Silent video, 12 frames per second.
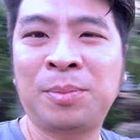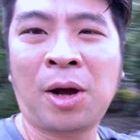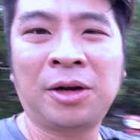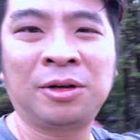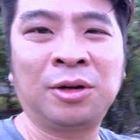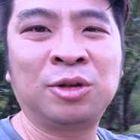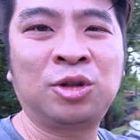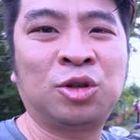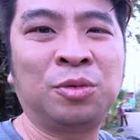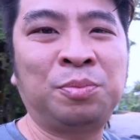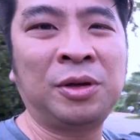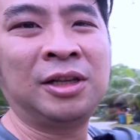here
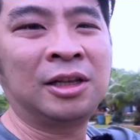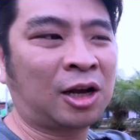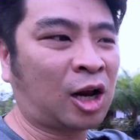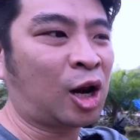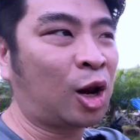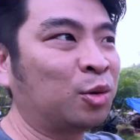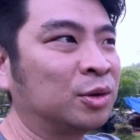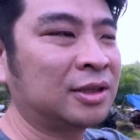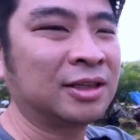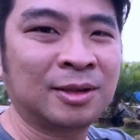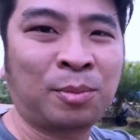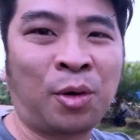should be the
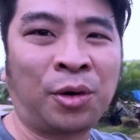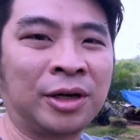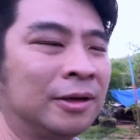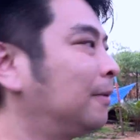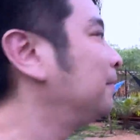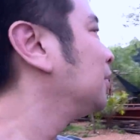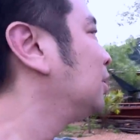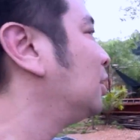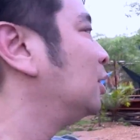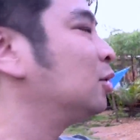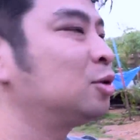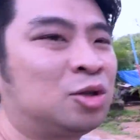closest point
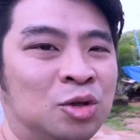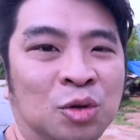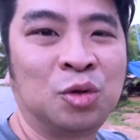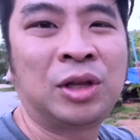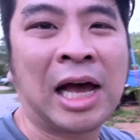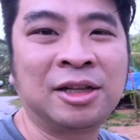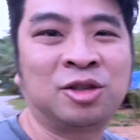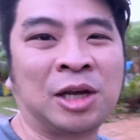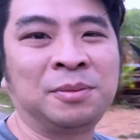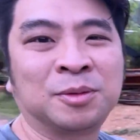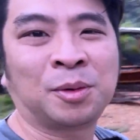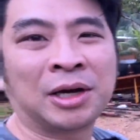to that
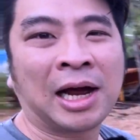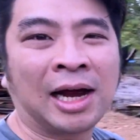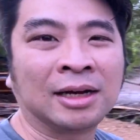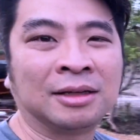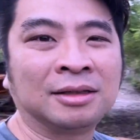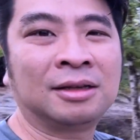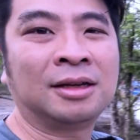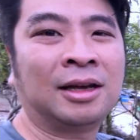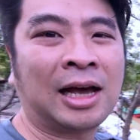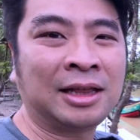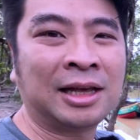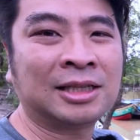James Bond Island,
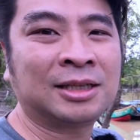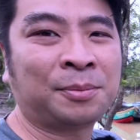and that's the